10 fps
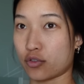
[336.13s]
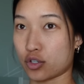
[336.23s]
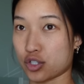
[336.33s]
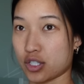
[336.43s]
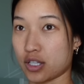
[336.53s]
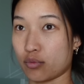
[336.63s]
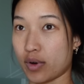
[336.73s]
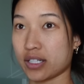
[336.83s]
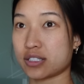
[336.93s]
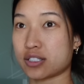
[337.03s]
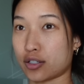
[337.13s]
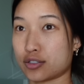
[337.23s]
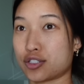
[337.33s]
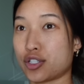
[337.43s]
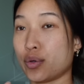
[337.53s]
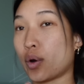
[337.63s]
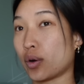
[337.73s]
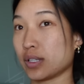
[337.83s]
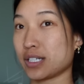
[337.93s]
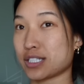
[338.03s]
unfortunately, the race starts too
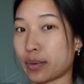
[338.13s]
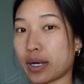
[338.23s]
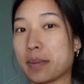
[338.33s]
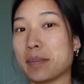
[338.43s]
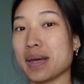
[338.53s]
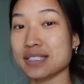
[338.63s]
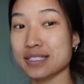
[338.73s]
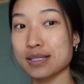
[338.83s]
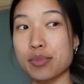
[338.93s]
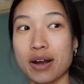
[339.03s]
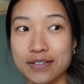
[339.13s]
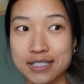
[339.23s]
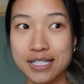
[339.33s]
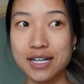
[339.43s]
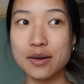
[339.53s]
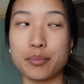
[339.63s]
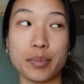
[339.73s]
early, so we're gonna miss the breakfast here,